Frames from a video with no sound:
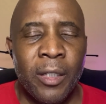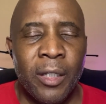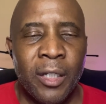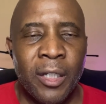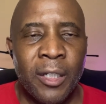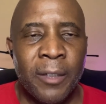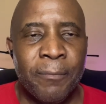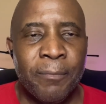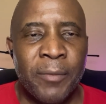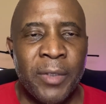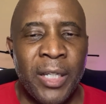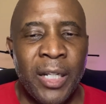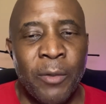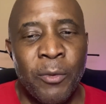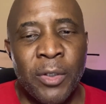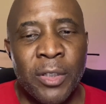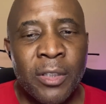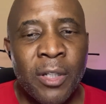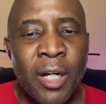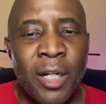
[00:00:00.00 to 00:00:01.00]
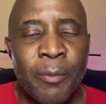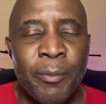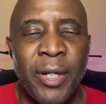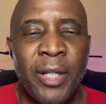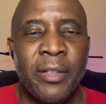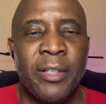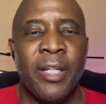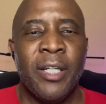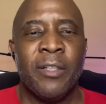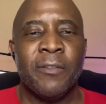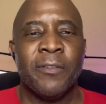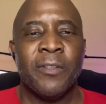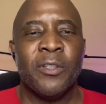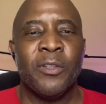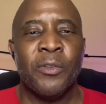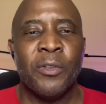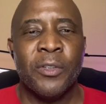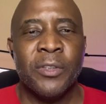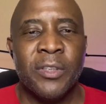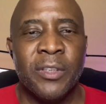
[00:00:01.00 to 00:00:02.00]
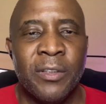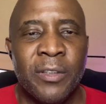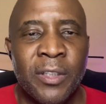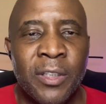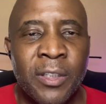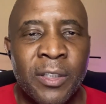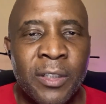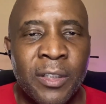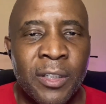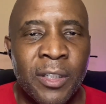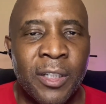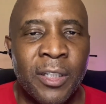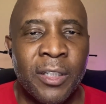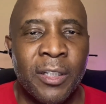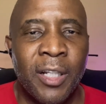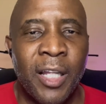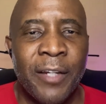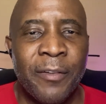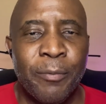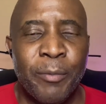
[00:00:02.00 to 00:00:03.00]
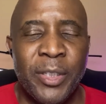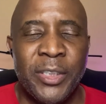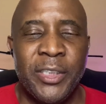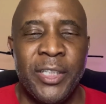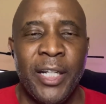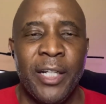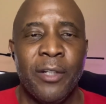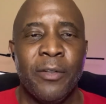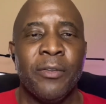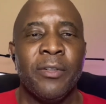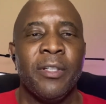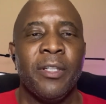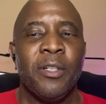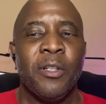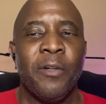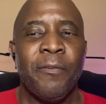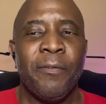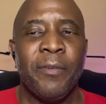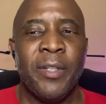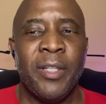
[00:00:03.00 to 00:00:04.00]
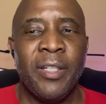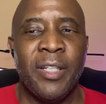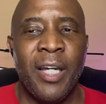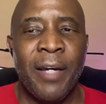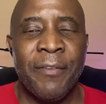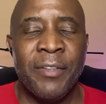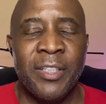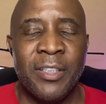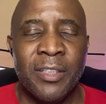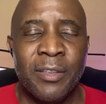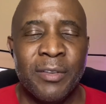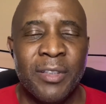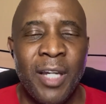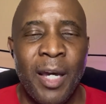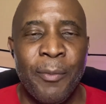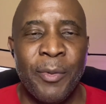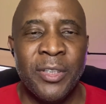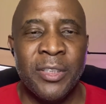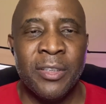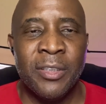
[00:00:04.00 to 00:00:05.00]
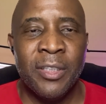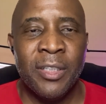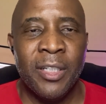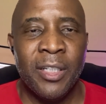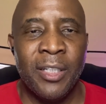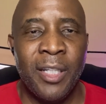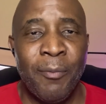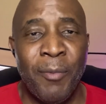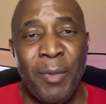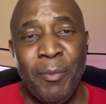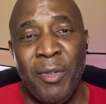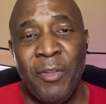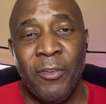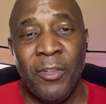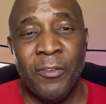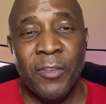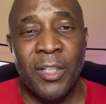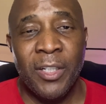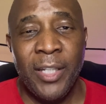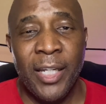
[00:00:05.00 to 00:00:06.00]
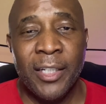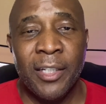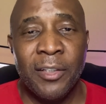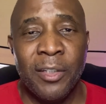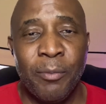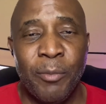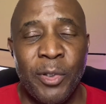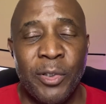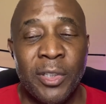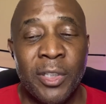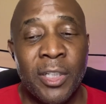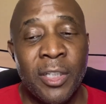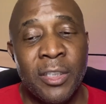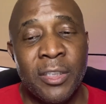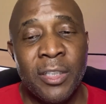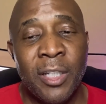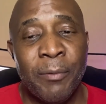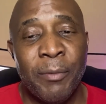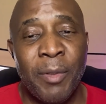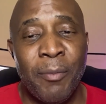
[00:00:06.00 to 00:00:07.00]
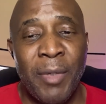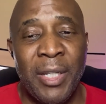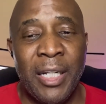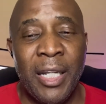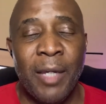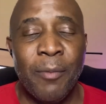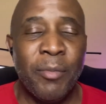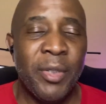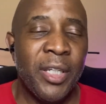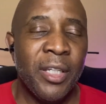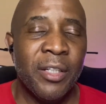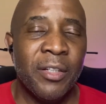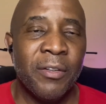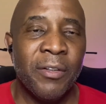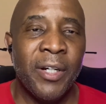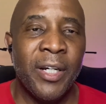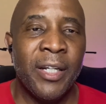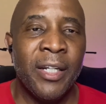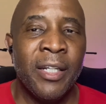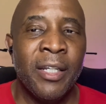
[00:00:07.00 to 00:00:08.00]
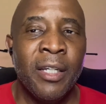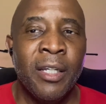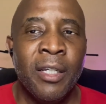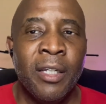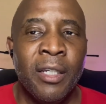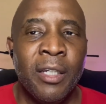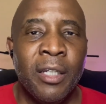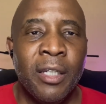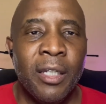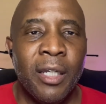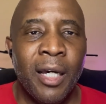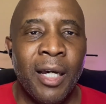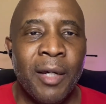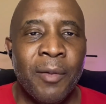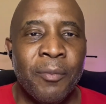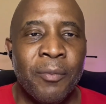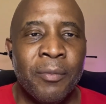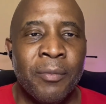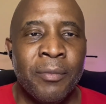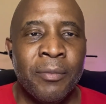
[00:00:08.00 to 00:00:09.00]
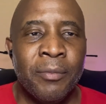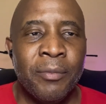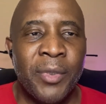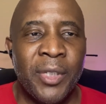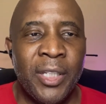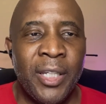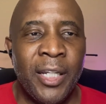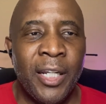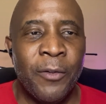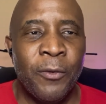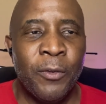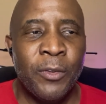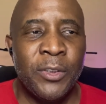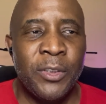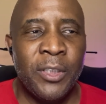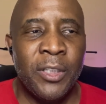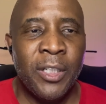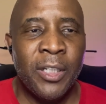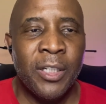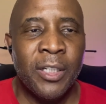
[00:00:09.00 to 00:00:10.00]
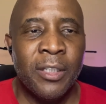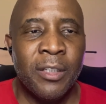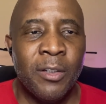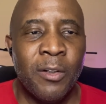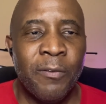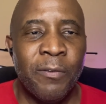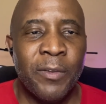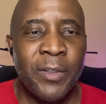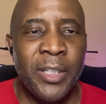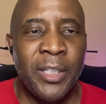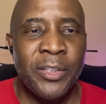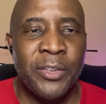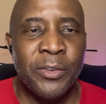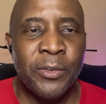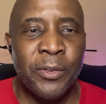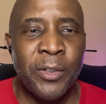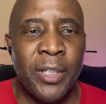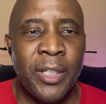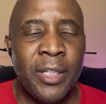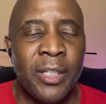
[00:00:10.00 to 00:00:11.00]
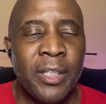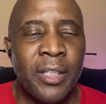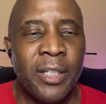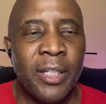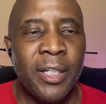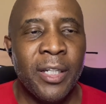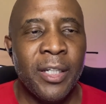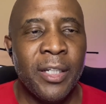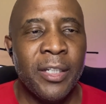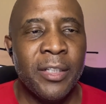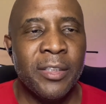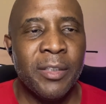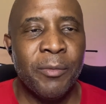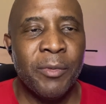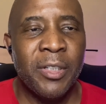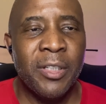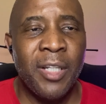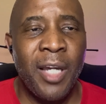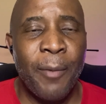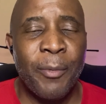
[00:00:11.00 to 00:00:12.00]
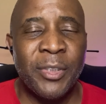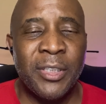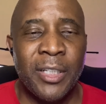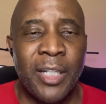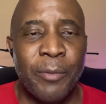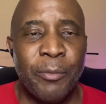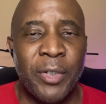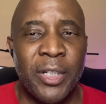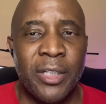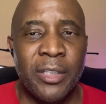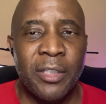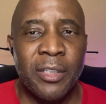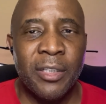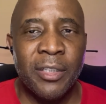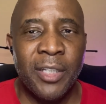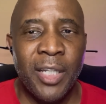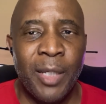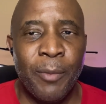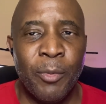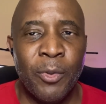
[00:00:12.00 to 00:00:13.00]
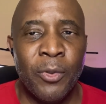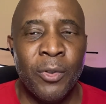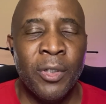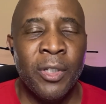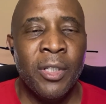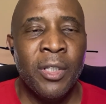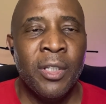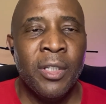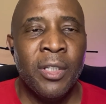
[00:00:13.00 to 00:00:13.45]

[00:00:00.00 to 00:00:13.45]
And I want to talk about that over the course of the life of my channel, and hopefully dive into some topics that may be connected to music and some that may not be, right? But again, I want you to hopefully enjoy some of the topics that I bring to the table.